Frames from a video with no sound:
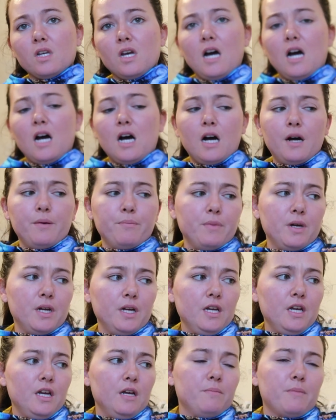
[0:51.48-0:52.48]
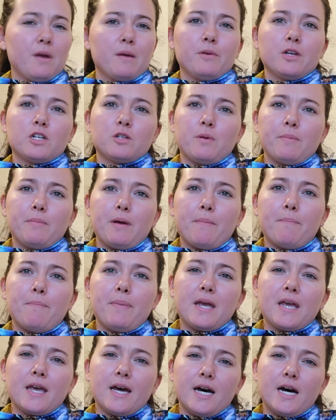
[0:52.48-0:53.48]
maybe it should be a bit
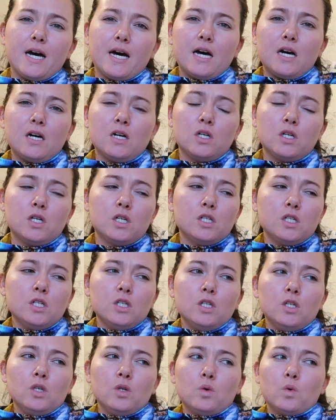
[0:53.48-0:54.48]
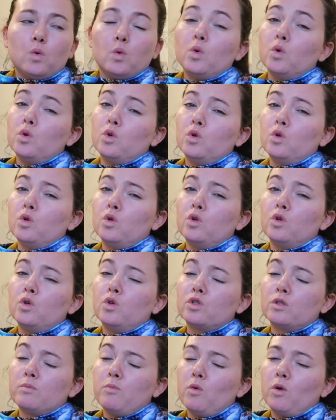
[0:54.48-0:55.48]
bigger
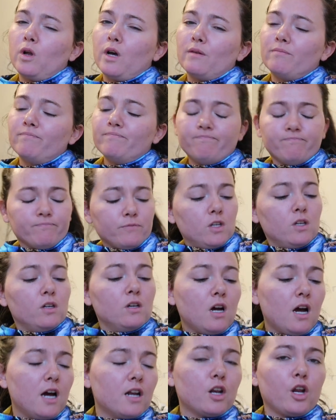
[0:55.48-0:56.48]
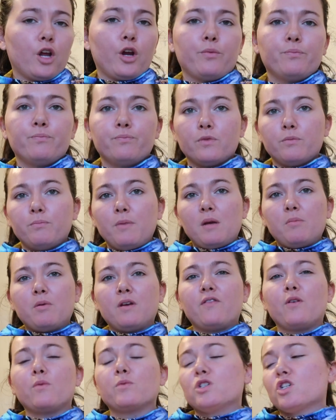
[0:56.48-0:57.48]
or smaller. I don't know. Maybe
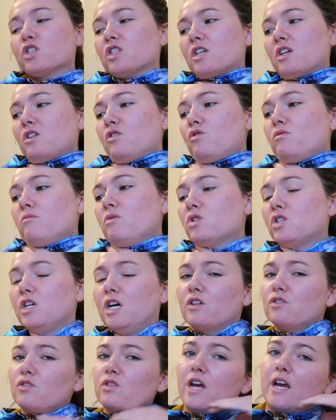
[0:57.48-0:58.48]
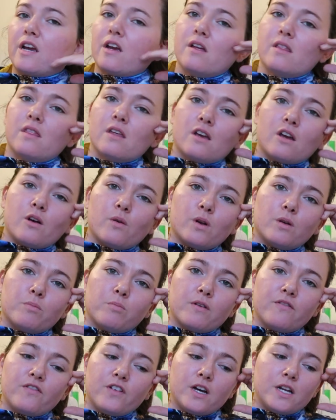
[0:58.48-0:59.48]
if it was just like a normal turtleneck, I think I would have
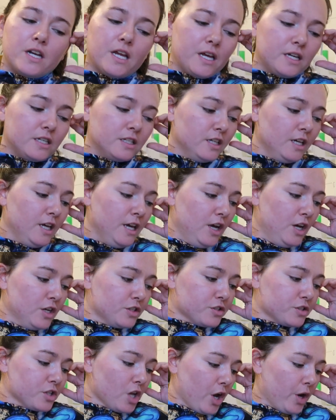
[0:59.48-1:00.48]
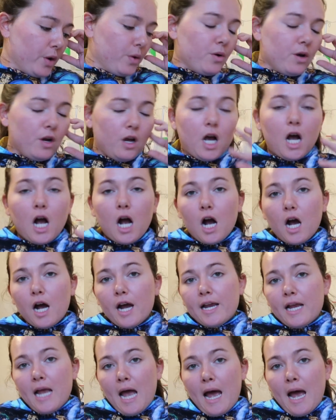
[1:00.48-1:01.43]
preferred it. So I